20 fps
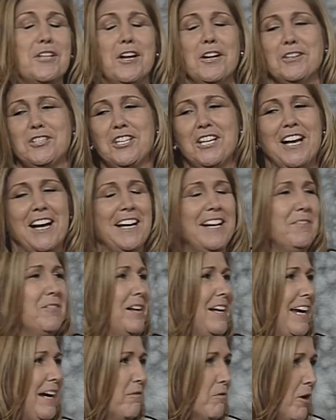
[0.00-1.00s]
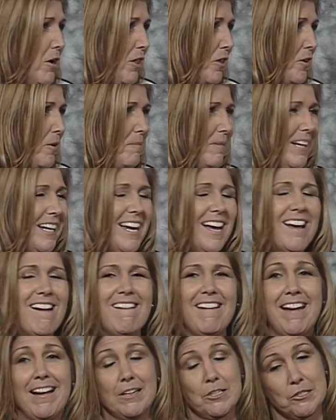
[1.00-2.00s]
so she kind of went AWOL on me.
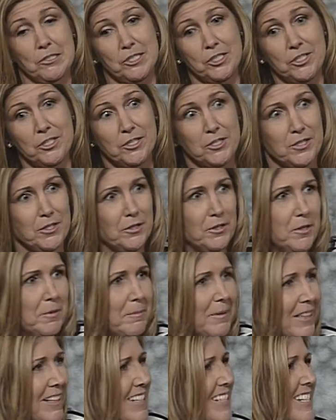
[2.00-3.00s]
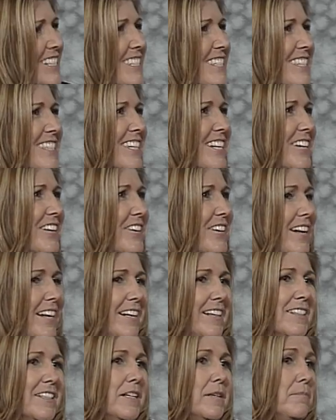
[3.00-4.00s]
Actually, she deserted me. So
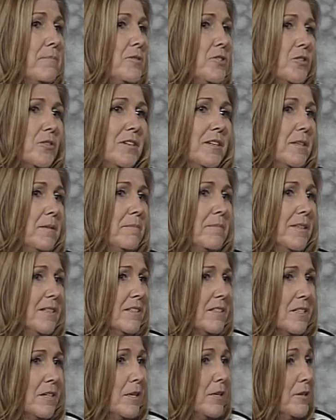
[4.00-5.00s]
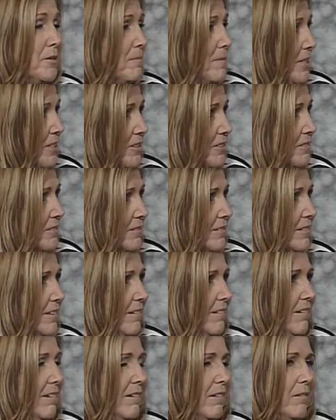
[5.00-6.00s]
I ended up joining the military on my own.
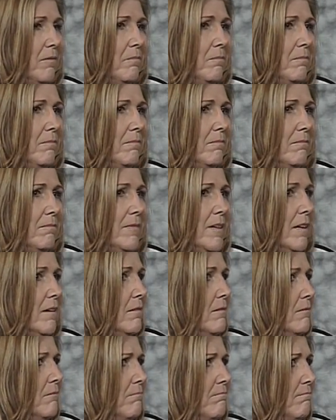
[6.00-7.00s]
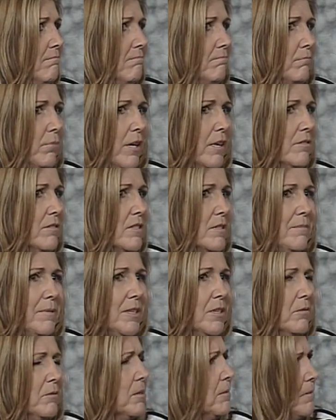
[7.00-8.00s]
Um, no, prior to
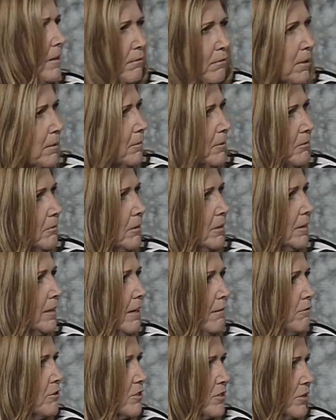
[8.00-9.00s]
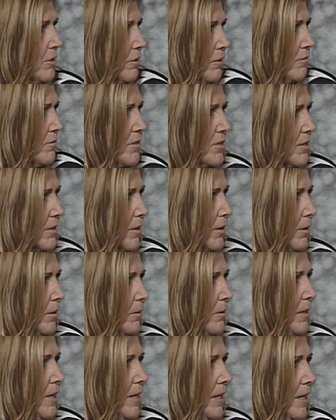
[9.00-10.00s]
me, no one in my family really ever served. So
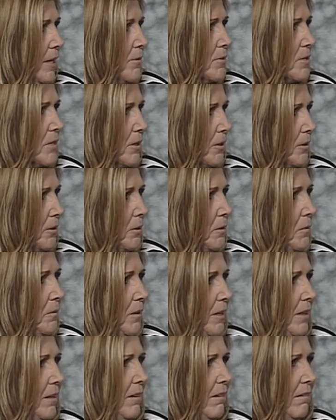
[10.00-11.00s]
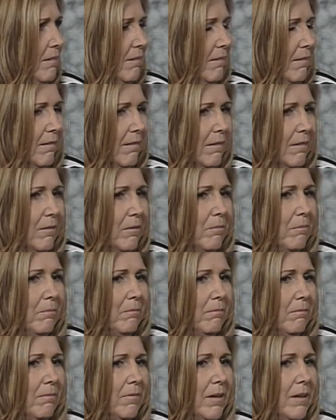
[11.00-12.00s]
right. it was a little unique.
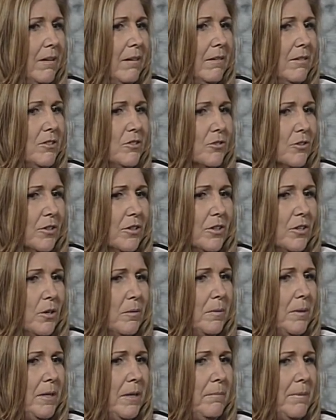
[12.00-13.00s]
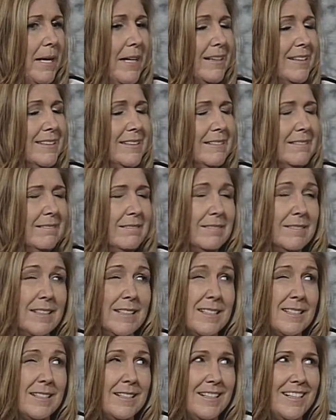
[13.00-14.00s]
Um, joined the Army back in
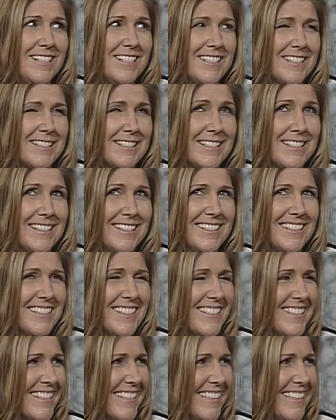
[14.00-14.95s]
1986 six.